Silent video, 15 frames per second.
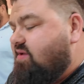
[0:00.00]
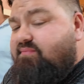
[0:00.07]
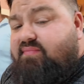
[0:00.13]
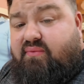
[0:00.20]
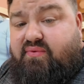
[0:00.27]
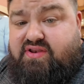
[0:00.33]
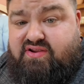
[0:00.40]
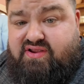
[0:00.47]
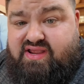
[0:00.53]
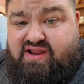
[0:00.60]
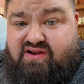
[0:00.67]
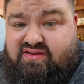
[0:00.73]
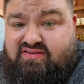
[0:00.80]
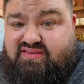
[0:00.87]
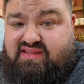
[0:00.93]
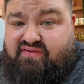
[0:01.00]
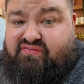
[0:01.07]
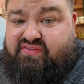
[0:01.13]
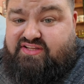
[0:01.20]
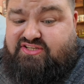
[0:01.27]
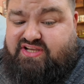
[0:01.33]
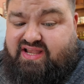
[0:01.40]
But when you're here,
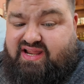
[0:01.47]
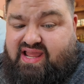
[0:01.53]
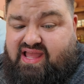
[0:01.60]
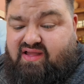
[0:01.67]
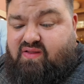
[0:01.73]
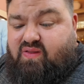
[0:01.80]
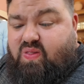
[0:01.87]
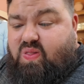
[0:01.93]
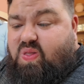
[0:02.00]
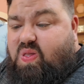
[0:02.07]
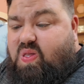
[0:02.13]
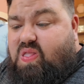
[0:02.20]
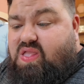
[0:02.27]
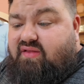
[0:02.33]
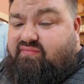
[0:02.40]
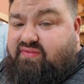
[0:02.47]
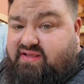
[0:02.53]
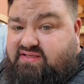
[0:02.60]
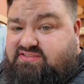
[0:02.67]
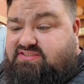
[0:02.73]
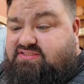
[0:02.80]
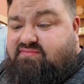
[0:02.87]
definitely check it out.
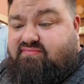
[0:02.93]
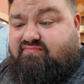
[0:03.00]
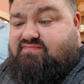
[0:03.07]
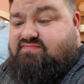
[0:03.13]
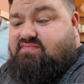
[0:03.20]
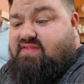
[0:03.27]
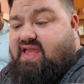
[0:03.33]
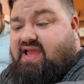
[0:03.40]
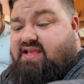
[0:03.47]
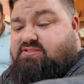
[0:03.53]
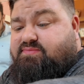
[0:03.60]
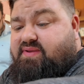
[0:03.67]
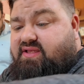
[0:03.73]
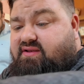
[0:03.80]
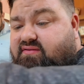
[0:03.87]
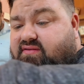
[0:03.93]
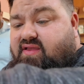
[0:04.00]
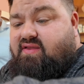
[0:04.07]
This has been